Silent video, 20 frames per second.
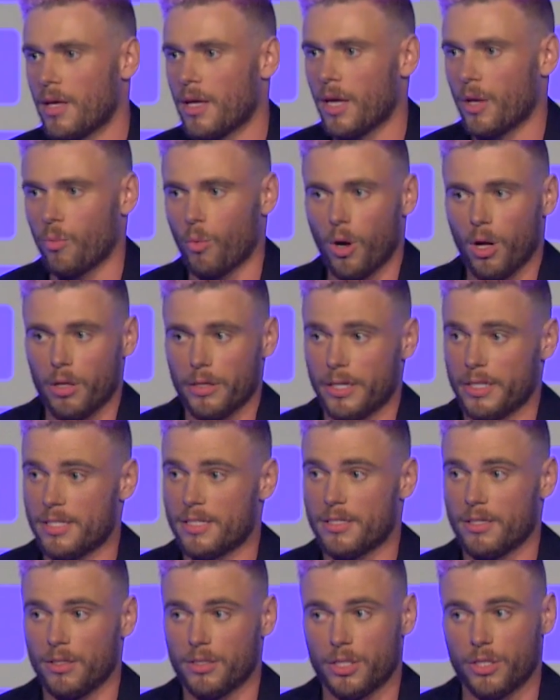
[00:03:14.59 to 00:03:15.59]
And while it
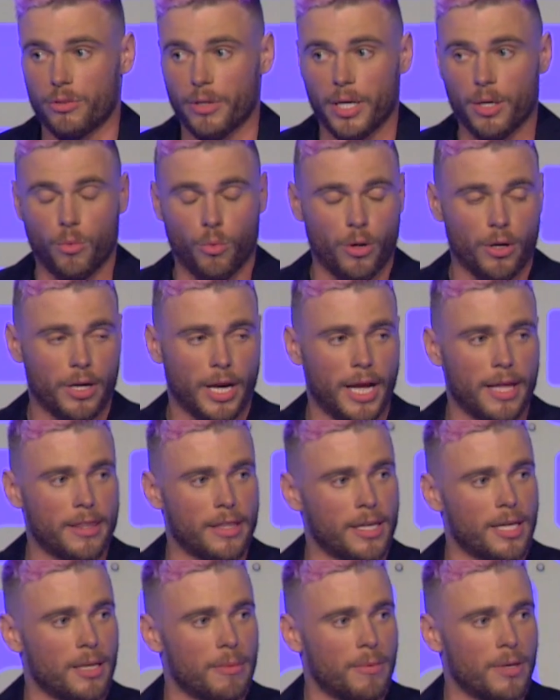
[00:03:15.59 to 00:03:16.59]
instilled a great work
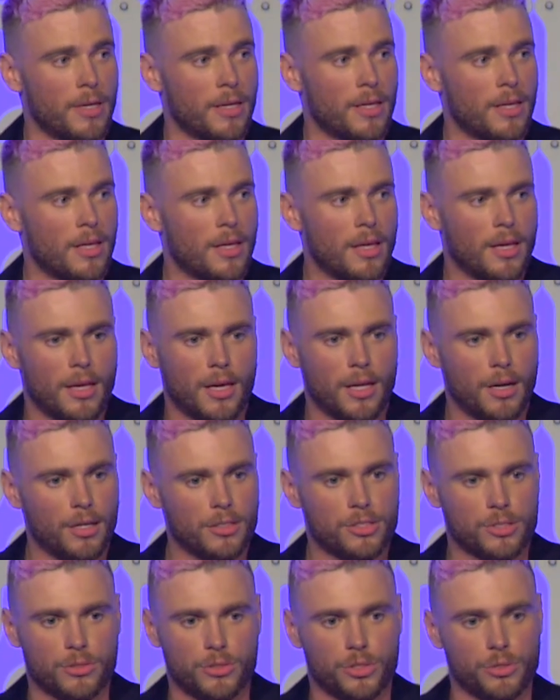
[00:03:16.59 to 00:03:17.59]
ethic in me, it
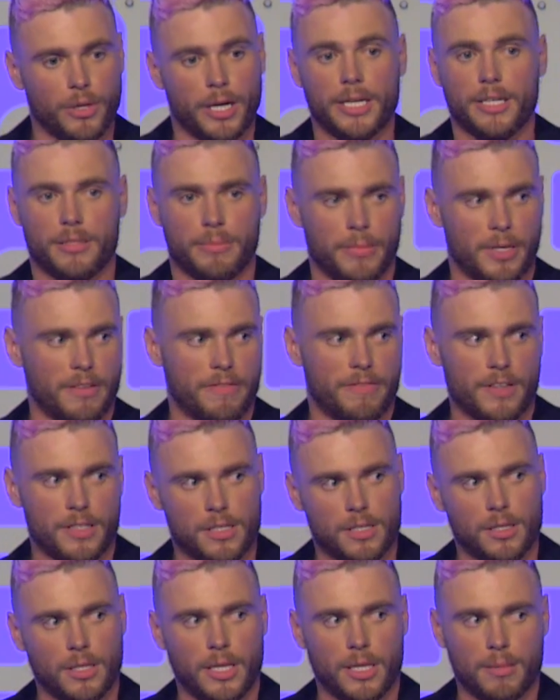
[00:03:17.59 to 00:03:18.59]
also drained me
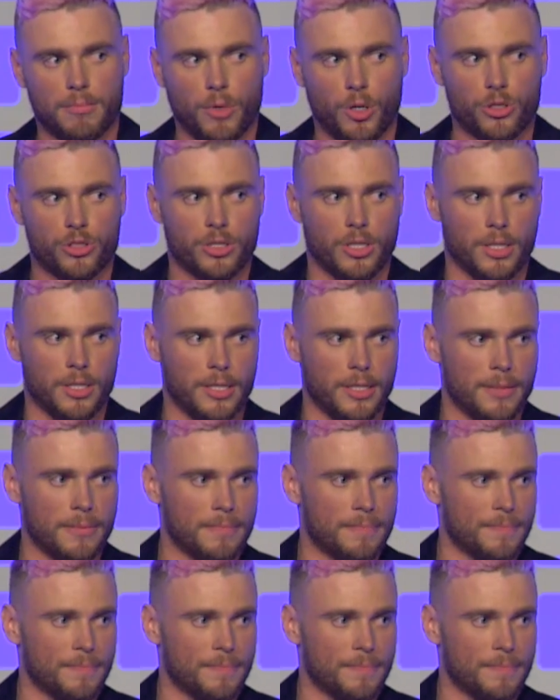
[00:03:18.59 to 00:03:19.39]
physically and emotionally.